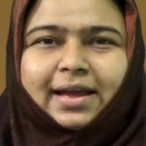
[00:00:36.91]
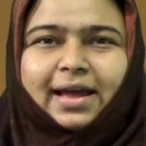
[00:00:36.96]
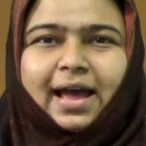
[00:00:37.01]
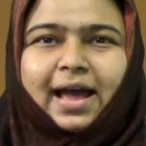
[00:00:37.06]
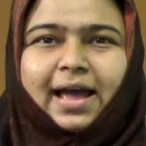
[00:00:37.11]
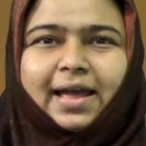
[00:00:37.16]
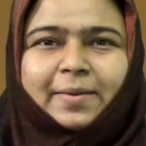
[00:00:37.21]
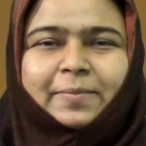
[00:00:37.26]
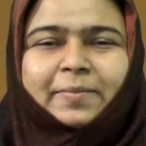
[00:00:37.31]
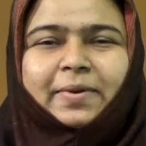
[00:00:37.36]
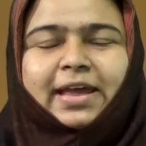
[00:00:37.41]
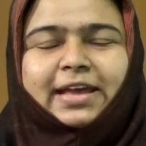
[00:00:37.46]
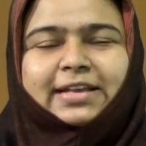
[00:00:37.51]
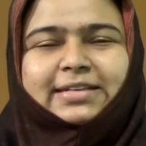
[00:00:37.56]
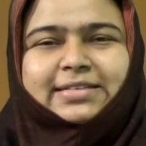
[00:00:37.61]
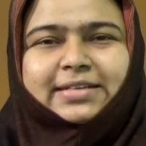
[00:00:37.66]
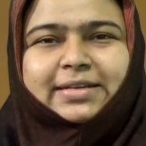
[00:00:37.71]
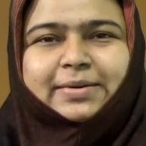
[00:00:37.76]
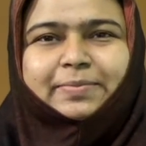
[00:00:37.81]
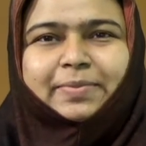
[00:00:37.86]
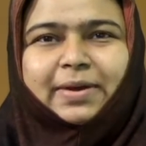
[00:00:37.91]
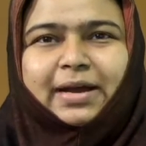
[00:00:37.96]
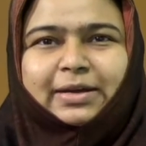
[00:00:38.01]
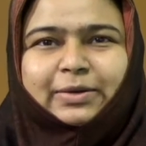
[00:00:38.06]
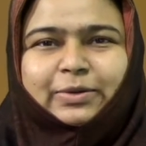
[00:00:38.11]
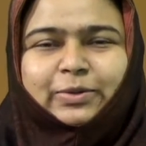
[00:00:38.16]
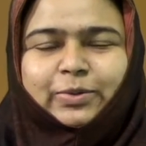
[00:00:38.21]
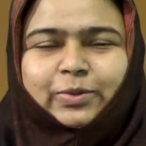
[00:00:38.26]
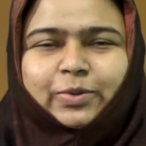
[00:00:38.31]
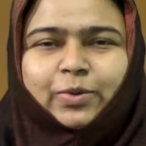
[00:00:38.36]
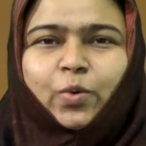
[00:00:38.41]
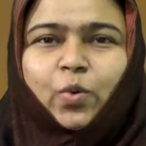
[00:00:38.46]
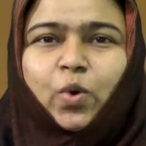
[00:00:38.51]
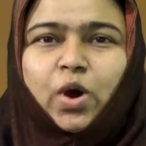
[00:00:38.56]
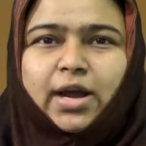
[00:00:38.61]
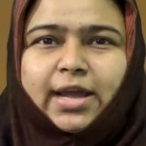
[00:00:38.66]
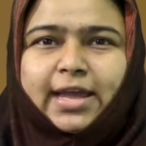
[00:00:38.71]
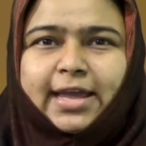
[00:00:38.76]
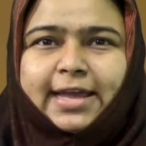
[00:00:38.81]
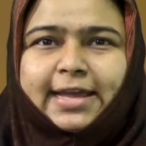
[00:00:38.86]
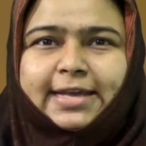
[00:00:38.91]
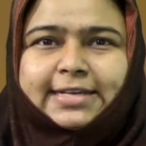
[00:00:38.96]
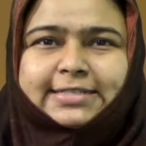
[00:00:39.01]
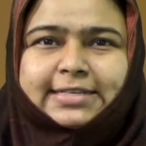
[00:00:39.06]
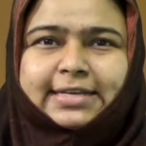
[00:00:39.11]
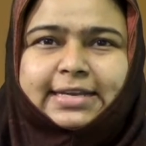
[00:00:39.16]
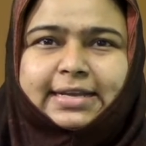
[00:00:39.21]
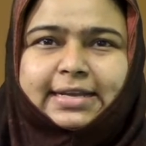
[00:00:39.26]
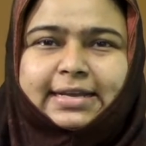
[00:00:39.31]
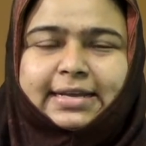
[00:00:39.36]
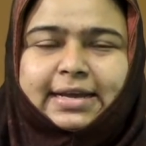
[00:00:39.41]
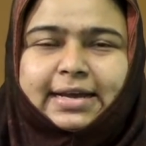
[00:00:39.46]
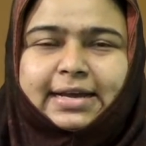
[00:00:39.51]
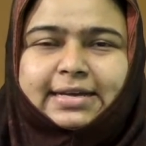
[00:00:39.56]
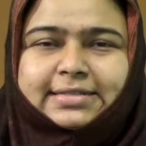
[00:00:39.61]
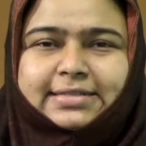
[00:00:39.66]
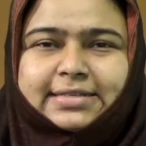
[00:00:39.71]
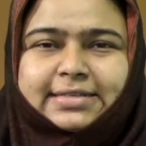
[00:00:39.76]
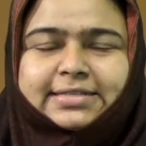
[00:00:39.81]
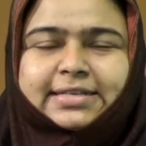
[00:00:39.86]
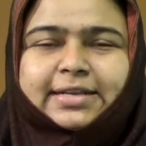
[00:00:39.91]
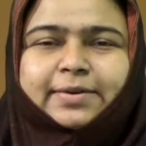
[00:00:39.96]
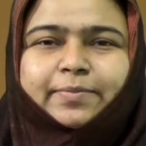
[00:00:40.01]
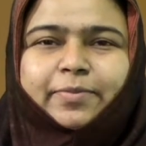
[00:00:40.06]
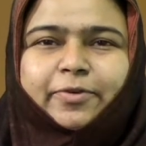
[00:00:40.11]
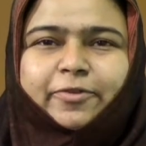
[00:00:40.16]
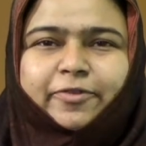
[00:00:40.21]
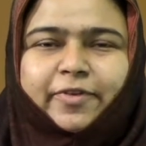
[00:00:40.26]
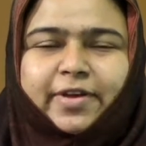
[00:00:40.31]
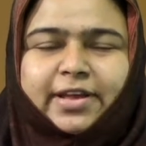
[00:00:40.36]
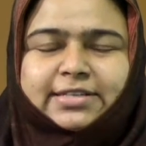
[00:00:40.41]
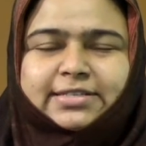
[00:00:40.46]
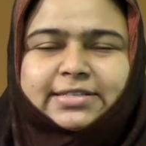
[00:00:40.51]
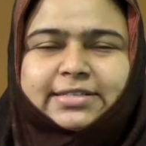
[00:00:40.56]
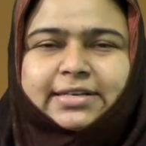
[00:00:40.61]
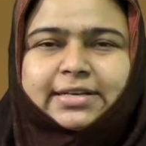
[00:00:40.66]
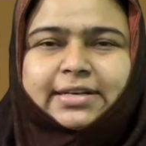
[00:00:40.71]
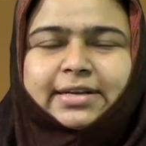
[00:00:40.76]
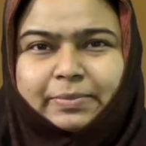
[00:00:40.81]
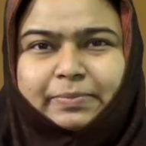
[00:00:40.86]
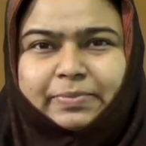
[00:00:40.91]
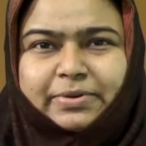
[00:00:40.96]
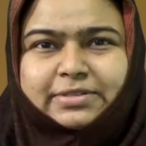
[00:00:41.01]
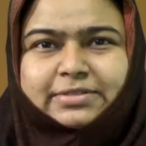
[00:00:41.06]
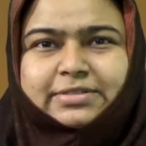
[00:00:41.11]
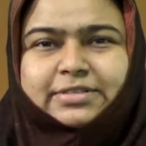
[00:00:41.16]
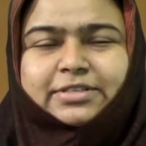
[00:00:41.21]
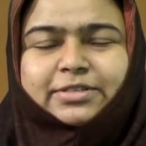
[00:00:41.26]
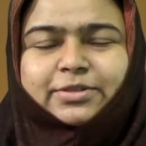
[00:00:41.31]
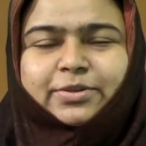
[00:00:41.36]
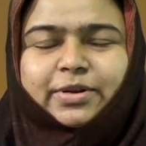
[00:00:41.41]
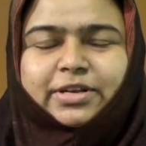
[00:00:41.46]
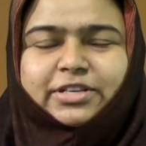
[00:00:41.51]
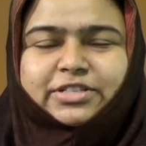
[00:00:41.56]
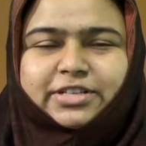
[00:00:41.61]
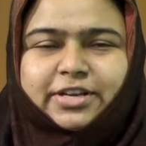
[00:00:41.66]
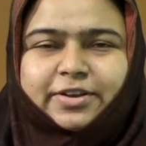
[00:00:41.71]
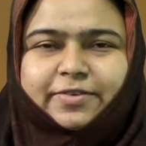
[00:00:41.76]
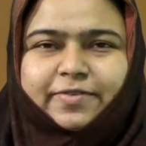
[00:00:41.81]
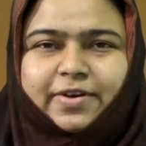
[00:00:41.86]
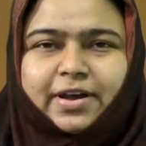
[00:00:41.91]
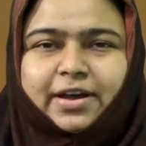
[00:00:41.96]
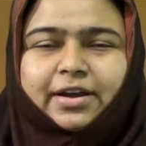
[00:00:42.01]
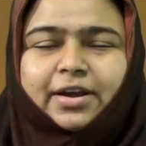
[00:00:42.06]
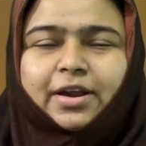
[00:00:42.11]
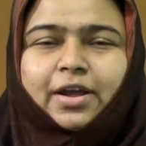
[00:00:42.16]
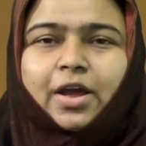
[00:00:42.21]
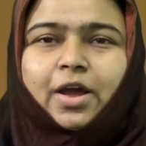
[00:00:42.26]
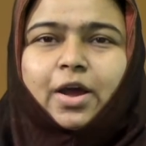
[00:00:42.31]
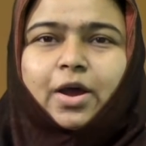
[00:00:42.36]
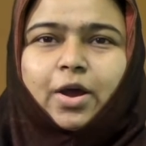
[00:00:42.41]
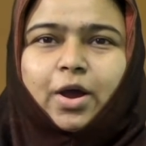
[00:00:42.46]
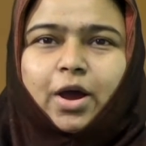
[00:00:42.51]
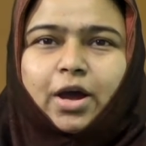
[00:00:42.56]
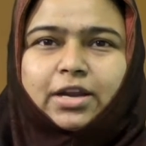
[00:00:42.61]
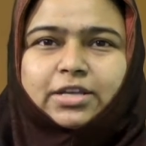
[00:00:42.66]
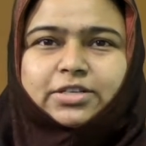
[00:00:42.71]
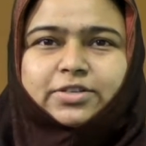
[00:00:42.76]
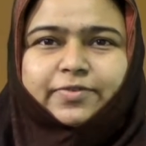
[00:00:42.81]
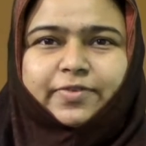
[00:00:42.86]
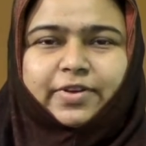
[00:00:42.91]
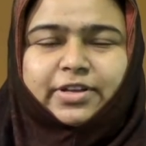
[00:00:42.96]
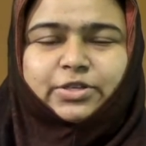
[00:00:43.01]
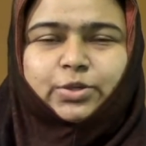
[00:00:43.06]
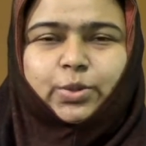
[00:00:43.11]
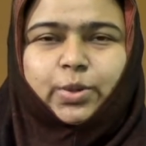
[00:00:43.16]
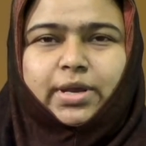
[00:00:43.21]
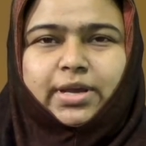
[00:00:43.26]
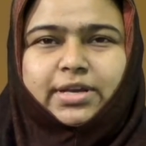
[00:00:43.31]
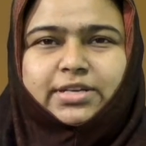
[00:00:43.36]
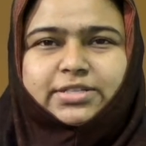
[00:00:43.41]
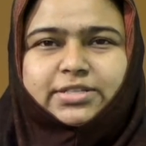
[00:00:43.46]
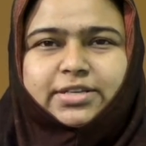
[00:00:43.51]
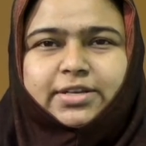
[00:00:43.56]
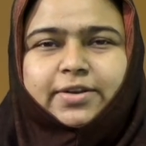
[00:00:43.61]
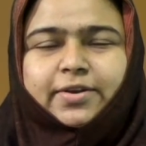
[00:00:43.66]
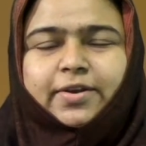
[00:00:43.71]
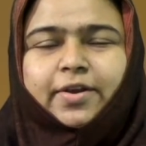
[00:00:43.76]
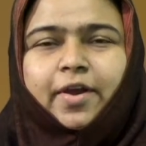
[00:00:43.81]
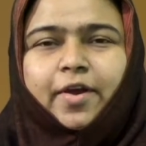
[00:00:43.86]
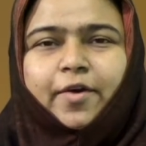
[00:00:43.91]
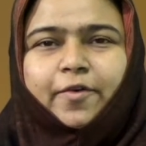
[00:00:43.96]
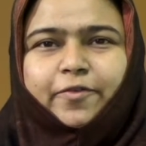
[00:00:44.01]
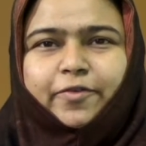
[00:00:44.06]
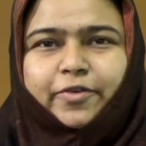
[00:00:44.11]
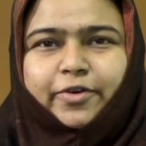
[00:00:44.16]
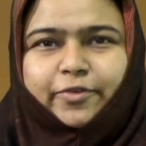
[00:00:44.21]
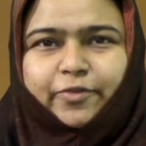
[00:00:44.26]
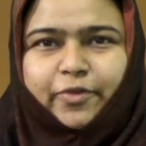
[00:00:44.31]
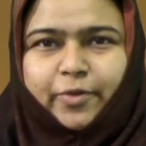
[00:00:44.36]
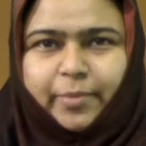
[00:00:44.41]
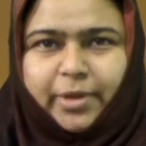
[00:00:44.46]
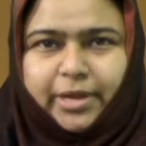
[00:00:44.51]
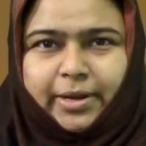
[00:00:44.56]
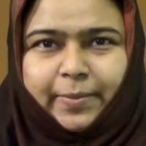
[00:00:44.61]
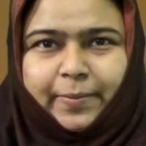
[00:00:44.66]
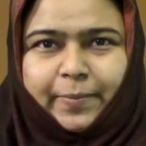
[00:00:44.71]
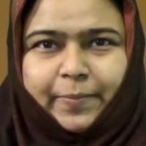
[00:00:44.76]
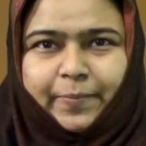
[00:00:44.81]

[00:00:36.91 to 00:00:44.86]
I am Khaiser Banu, working as an assistant professor in Princess Dure Shehwar College of Education for Women.